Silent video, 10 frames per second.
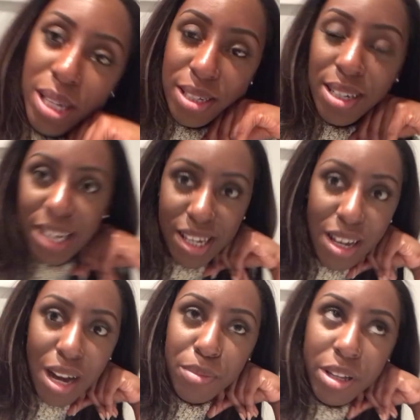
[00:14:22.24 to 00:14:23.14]
basically
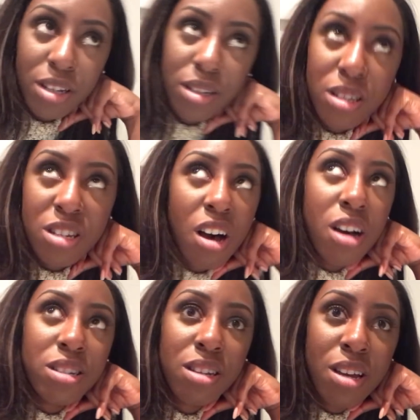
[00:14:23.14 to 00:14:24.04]
I'm gonna
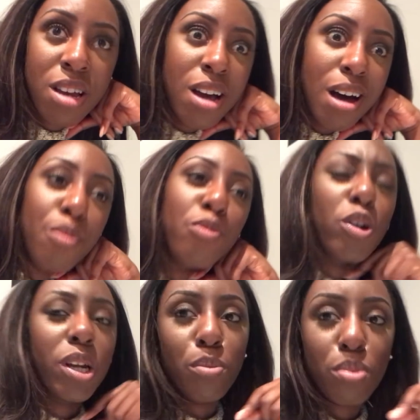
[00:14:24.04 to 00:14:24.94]
start up
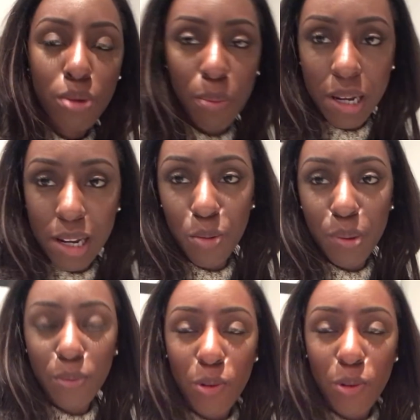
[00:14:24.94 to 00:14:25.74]
vlogging properly a little bit